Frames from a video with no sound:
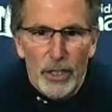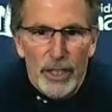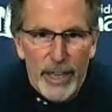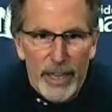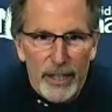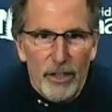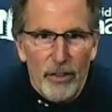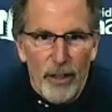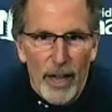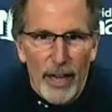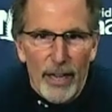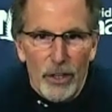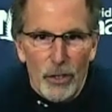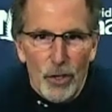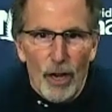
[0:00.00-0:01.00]
get to
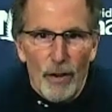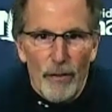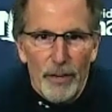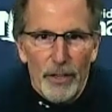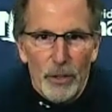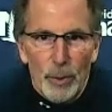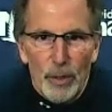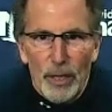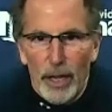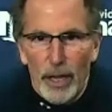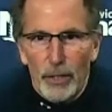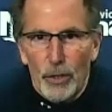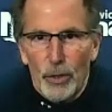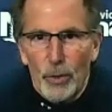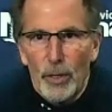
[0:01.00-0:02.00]
that as often as we'd
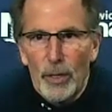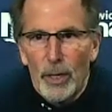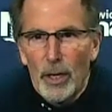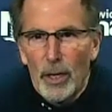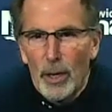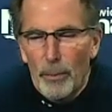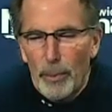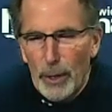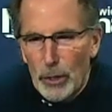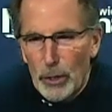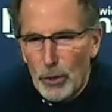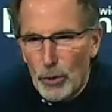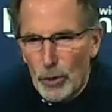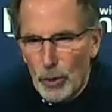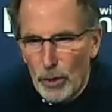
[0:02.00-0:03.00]
like to, but it
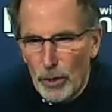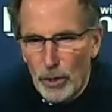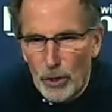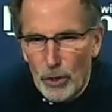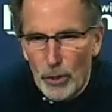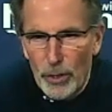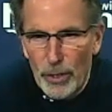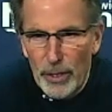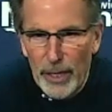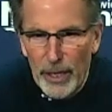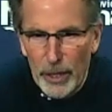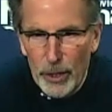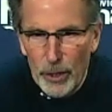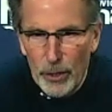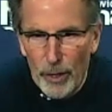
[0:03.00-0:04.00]
certainly shouldn't
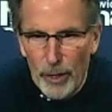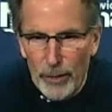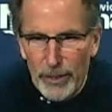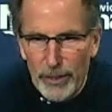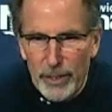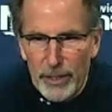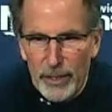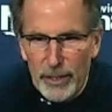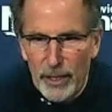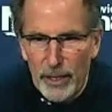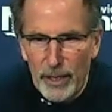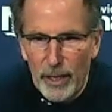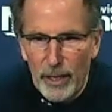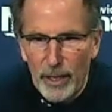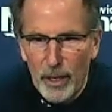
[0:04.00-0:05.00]
hinder us
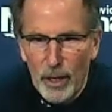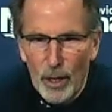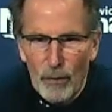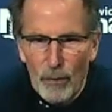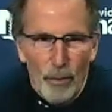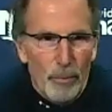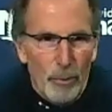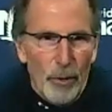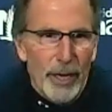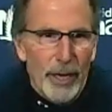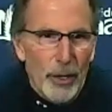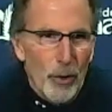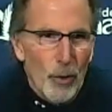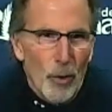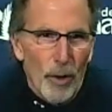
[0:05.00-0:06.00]
from
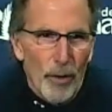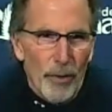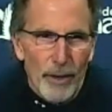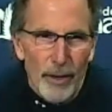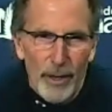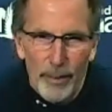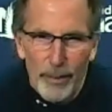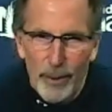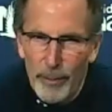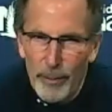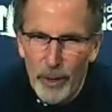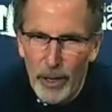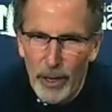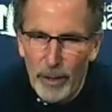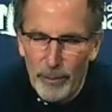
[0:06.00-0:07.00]
playing north.
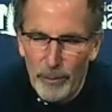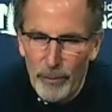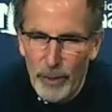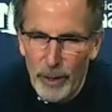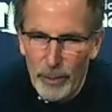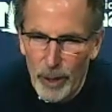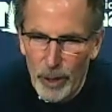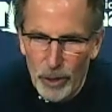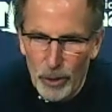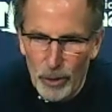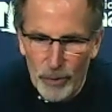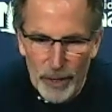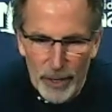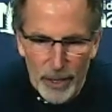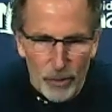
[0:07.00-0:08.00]
I'm not sure
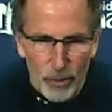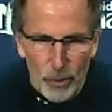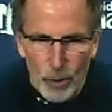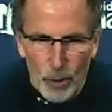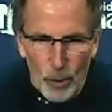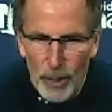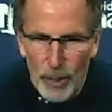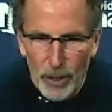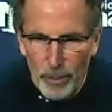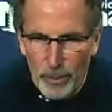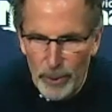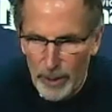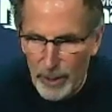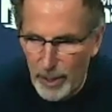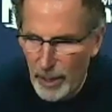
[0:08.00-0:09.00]
if that answers your question,
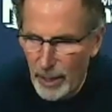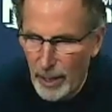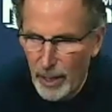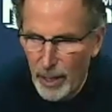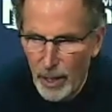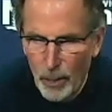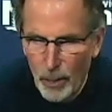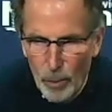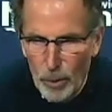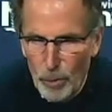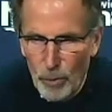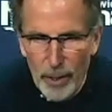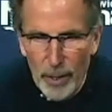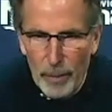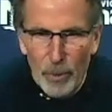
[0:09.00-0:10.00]
but we're
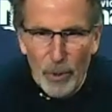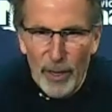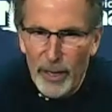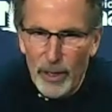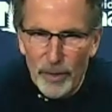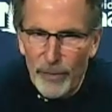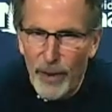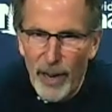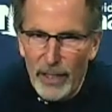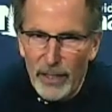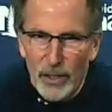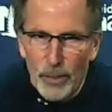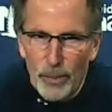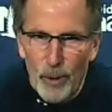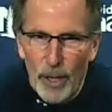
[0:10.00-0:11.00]
trying to play as
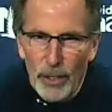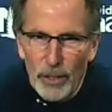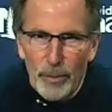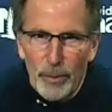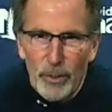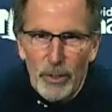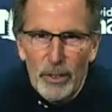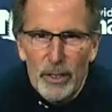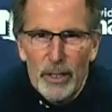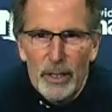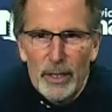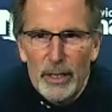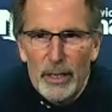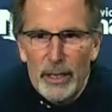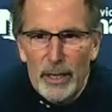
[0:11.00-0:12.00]
fast as possible.
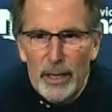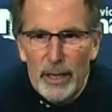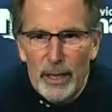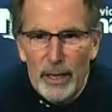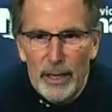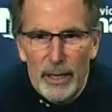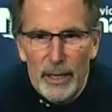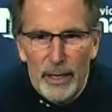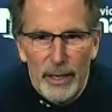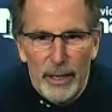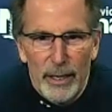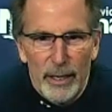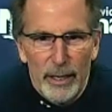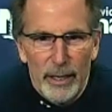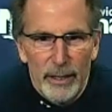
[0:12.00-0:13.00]

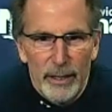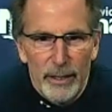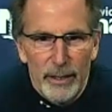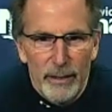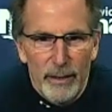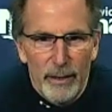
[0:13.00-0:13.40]
And